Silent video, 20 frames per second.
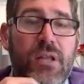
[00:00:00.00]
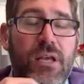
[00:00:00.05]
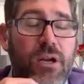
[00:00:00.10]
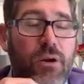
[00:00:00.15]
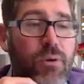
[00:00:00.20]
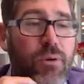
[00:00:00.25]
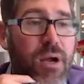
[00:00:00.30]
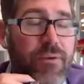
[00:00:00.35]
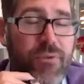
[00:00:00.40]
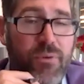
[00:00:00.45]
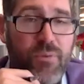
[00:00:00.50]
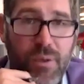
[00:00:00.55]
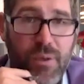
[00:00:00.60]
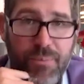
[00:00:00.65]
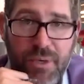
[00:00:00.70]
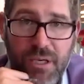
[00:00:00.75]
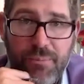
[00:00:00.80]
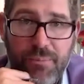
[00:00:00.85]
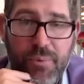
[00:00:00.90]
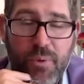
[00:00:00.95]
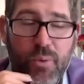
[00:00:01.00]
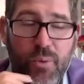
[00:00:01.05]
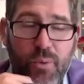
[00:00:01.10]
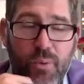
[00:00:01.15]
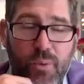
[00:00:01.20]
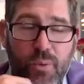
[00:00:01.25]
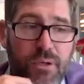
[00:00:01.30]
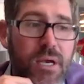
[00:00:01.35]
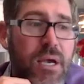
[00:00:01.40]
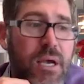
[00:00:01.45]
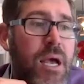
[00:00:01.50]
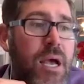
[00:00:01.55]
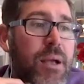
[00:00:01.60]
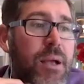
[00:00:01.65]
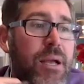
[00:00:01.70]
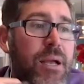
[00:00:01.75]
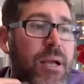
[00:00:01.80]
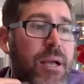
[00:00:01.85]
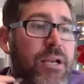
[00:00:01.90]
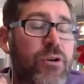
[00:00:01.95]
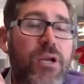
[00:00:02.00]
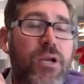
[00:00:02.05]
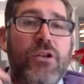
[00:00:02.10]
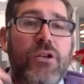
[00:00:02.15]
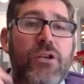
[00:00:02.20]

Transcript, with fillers: They don't have the right paperwork. And you're